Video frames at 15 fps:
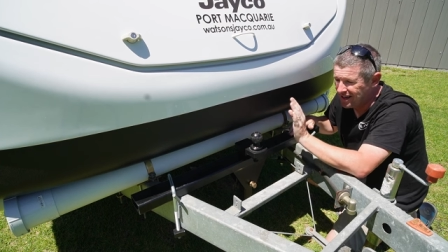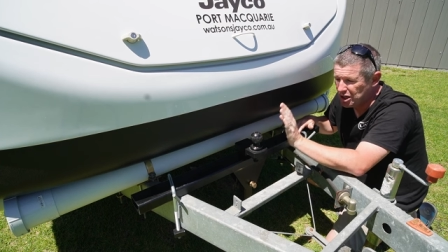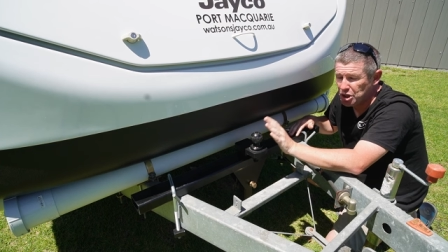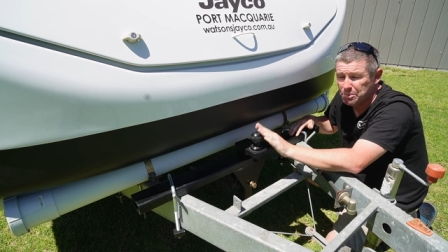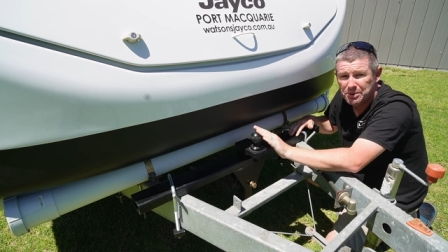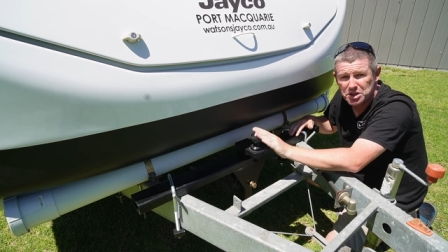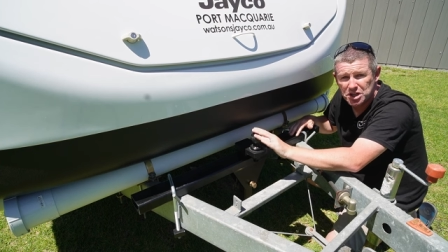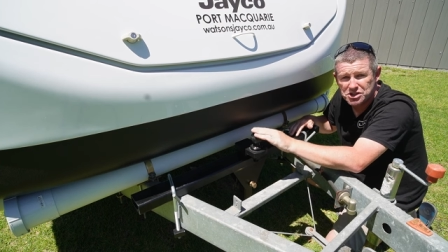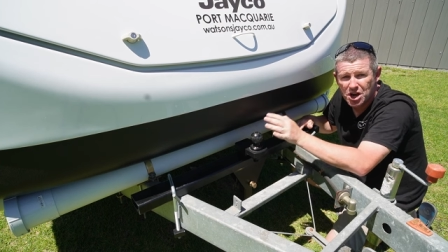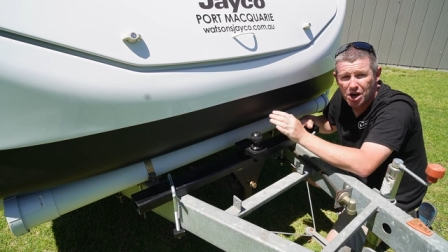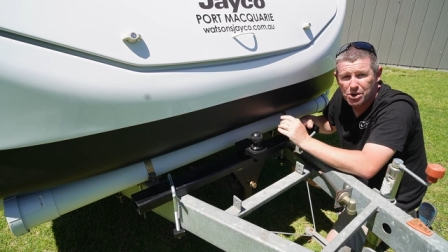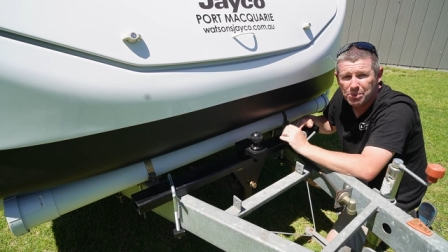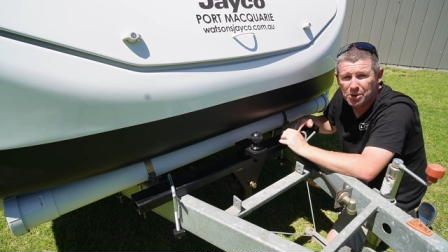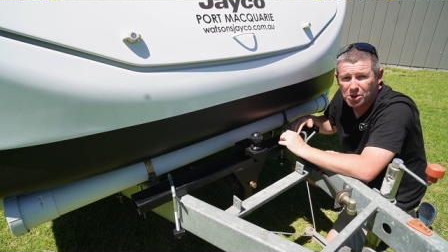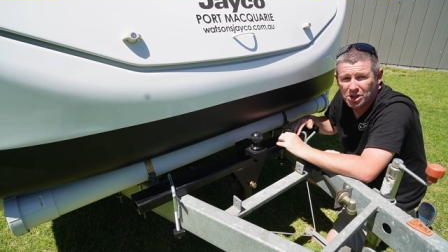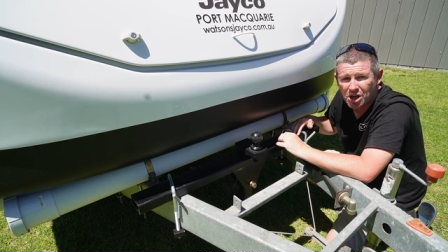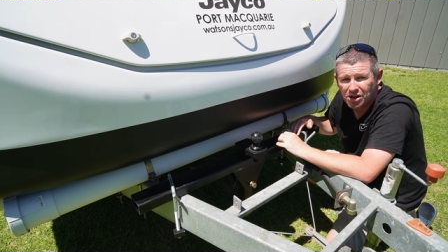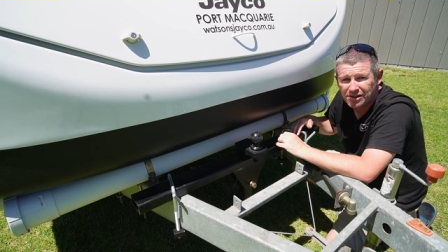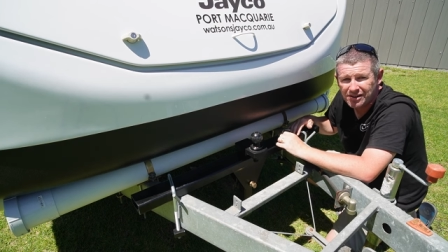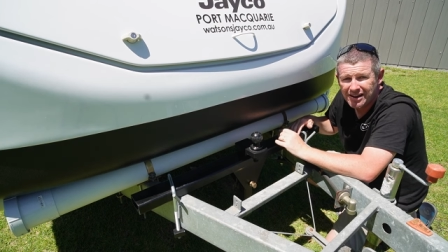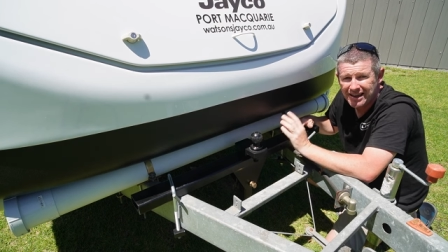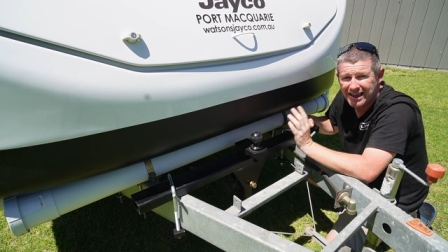You put your toe ball
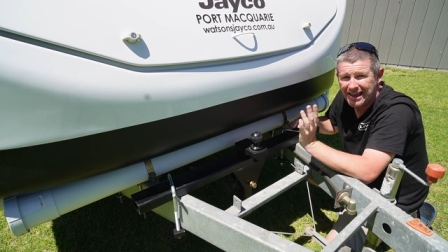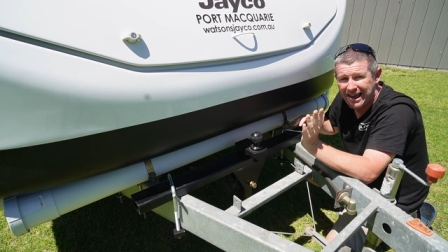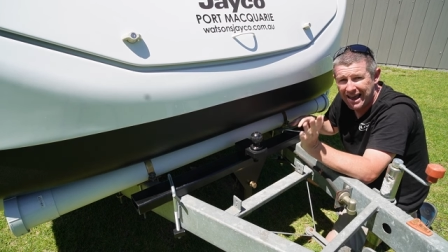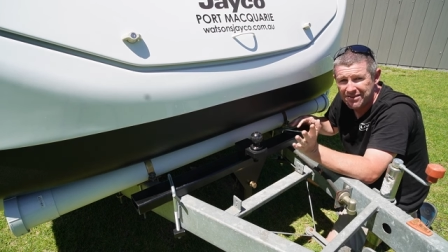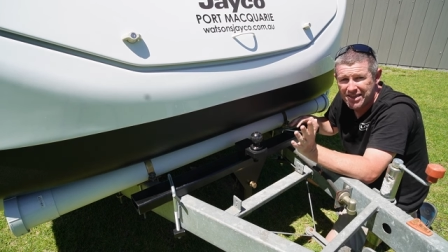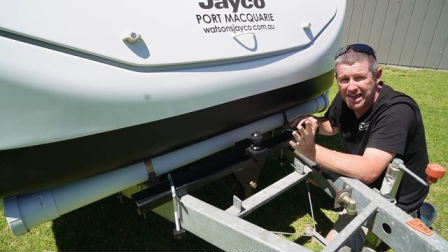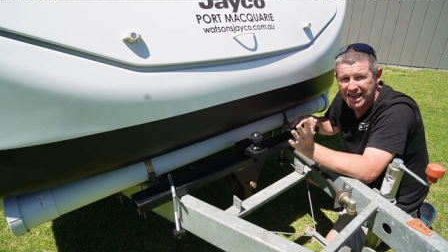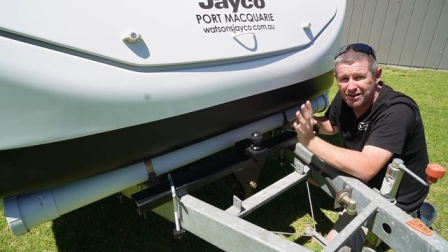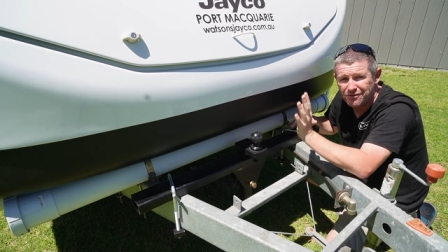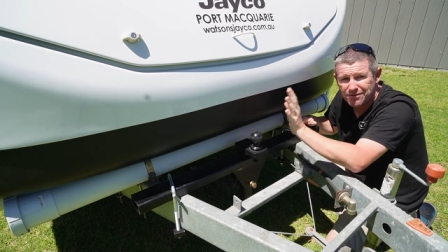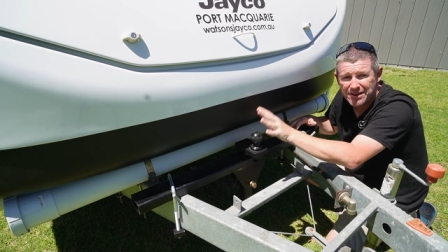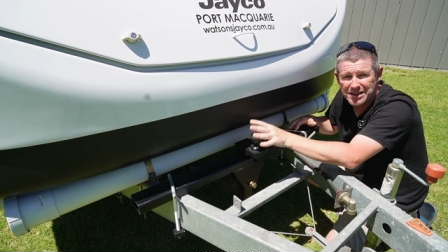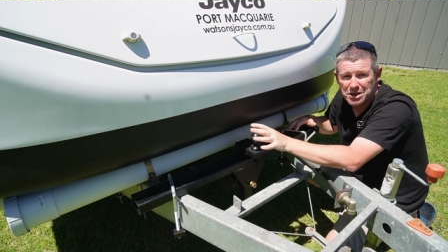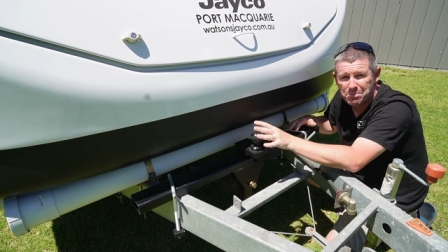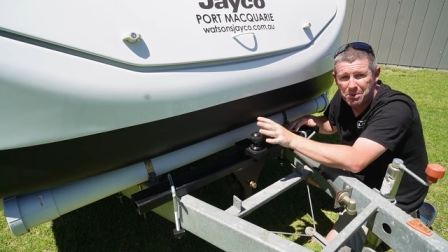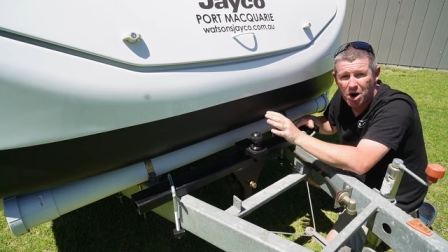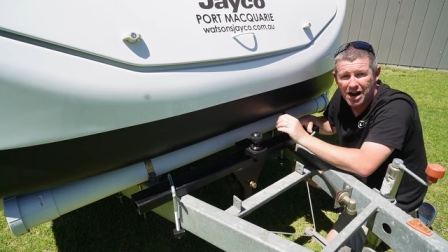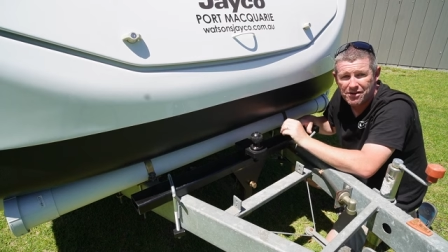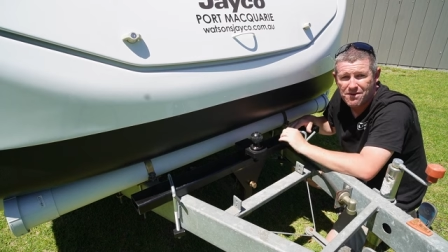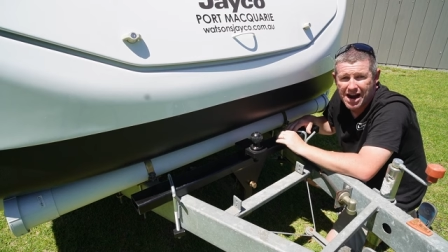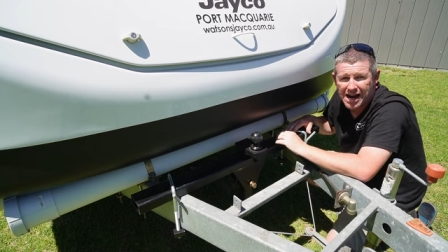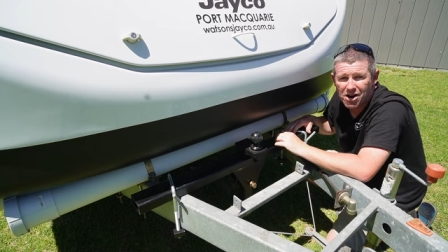on and then fit your
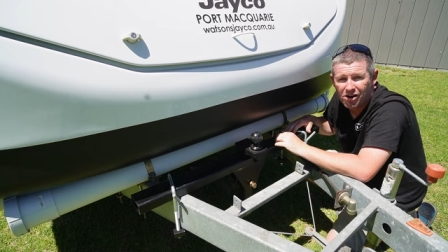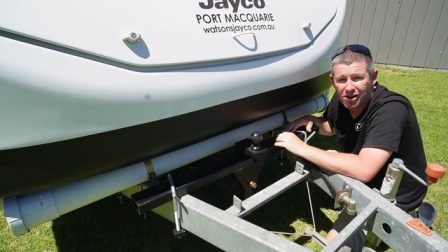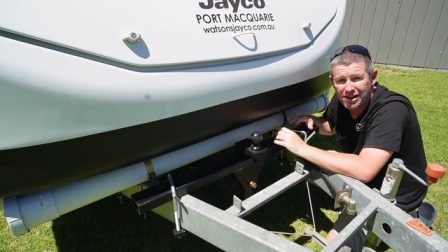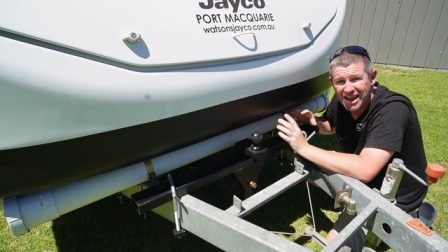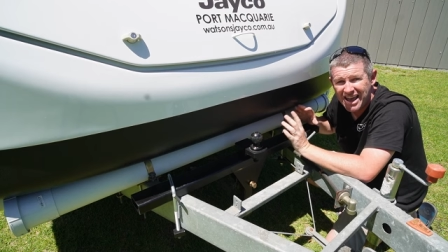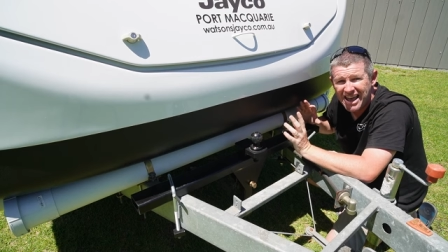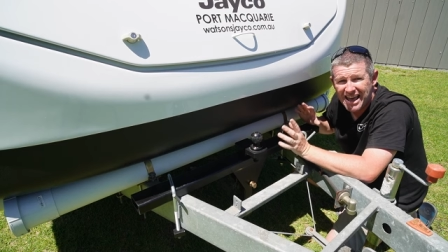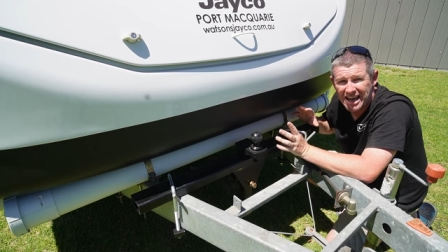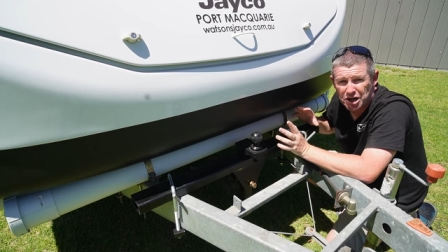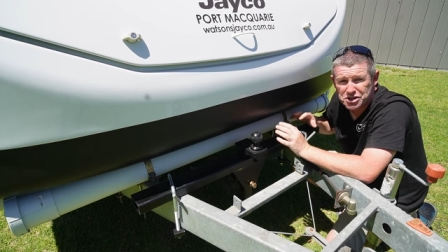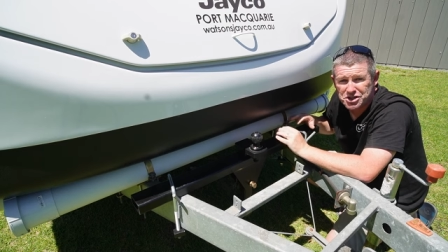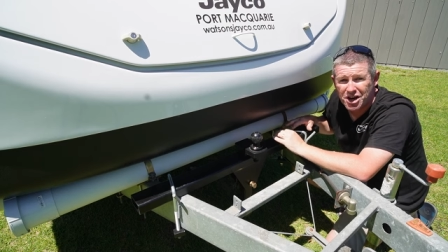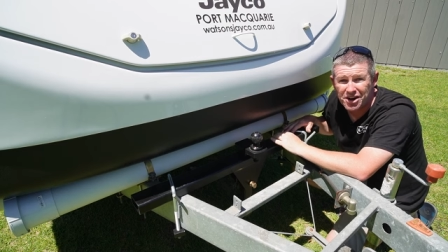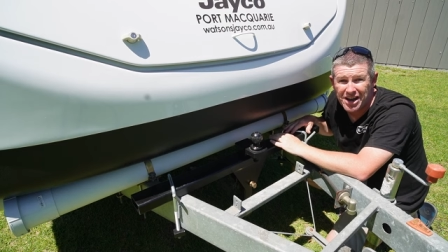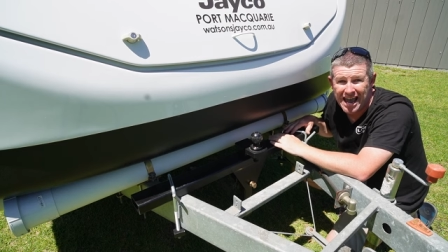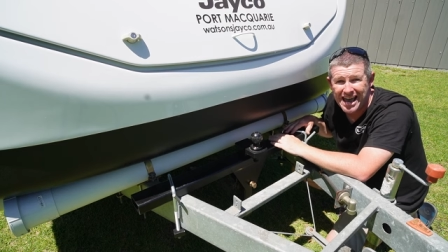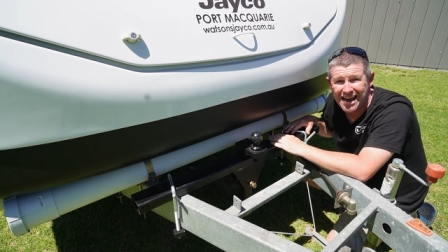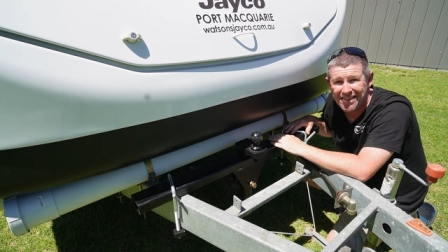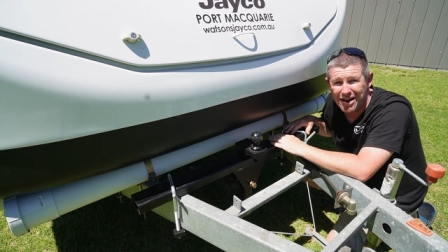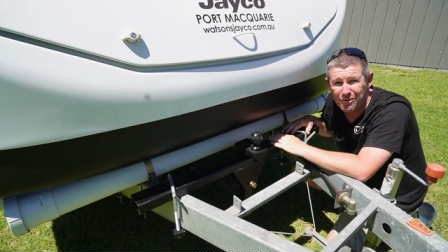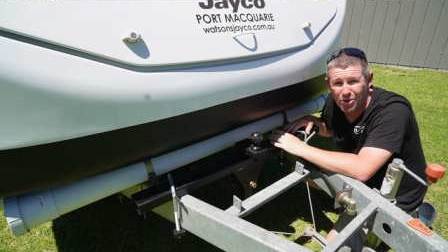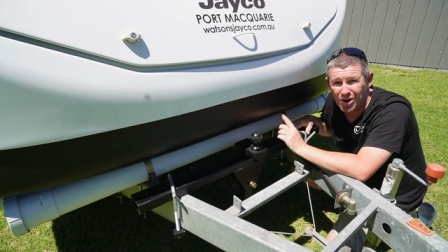bike rack on, and I'll show you how
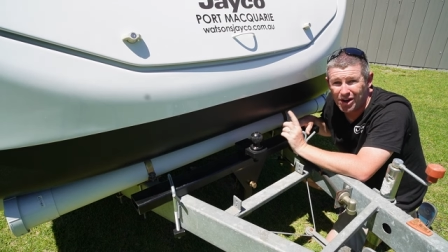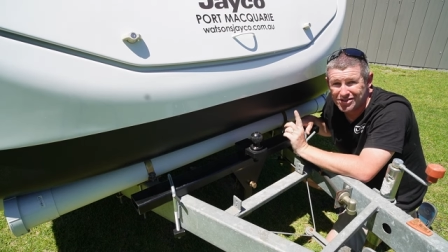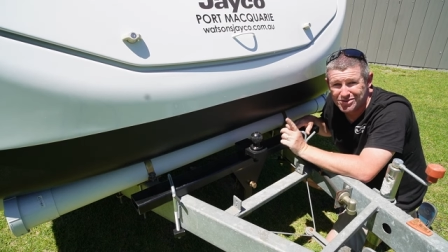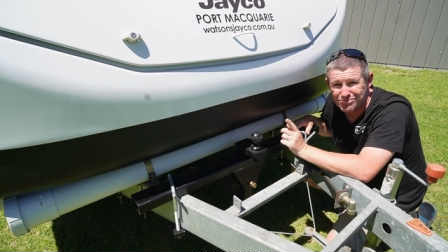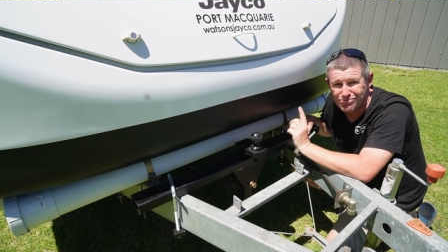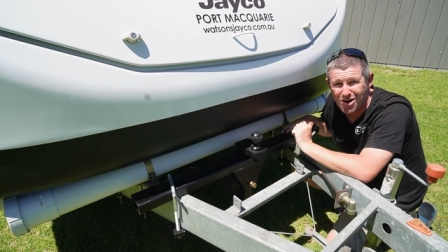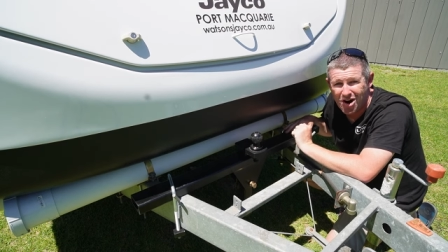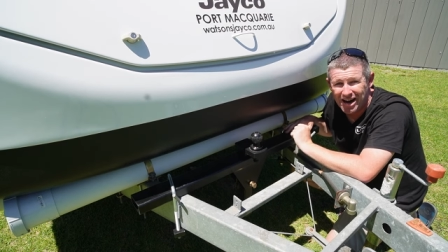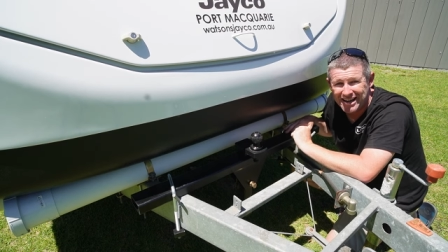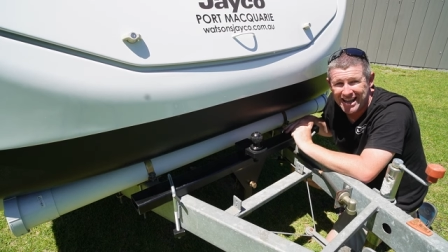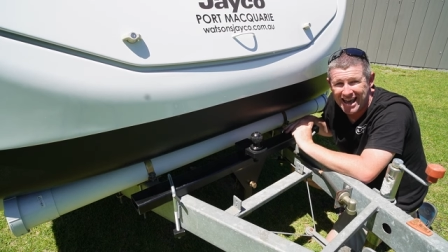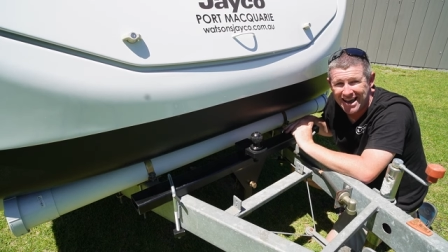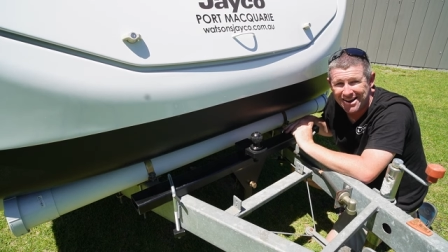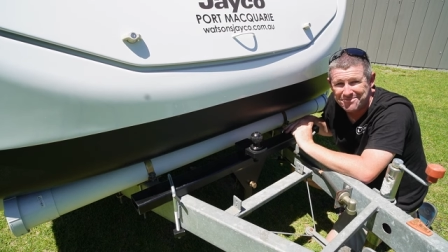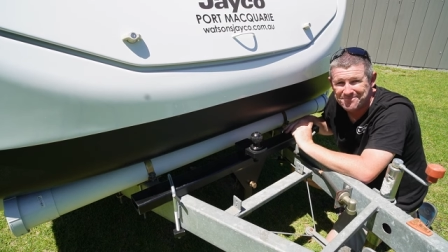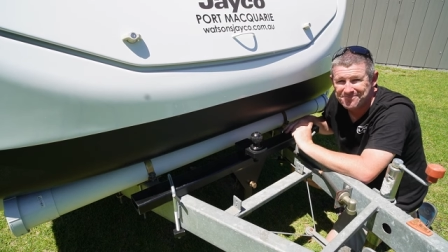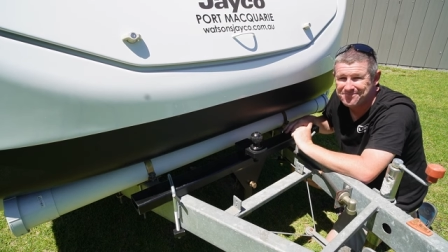that works right now.